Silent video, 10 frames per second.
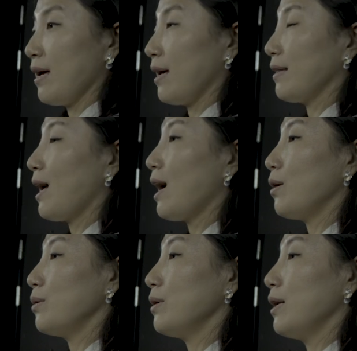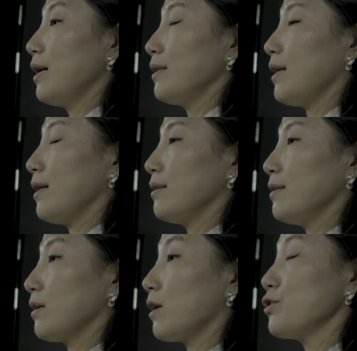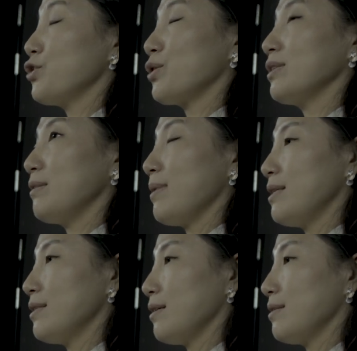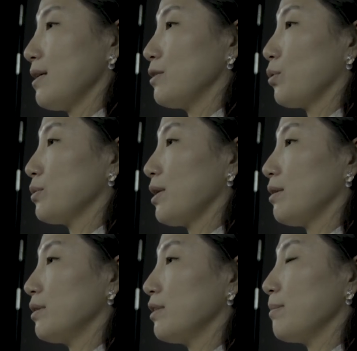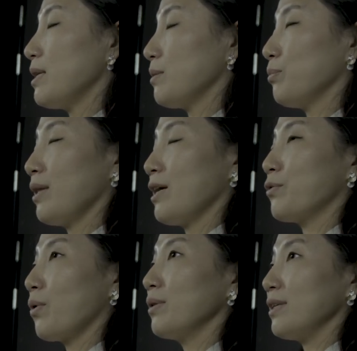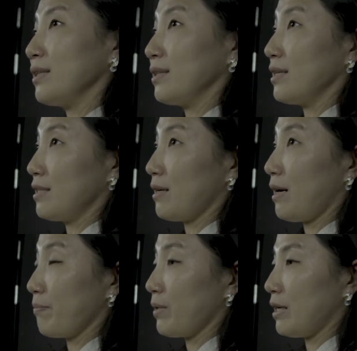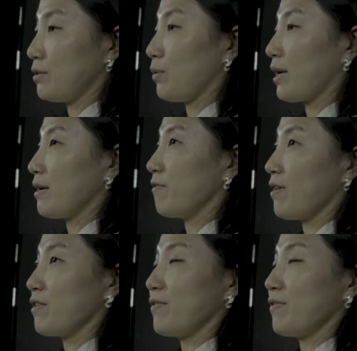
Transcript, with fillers: and how then the cultural dimensions and societal dimensions play a role in it is is what I am very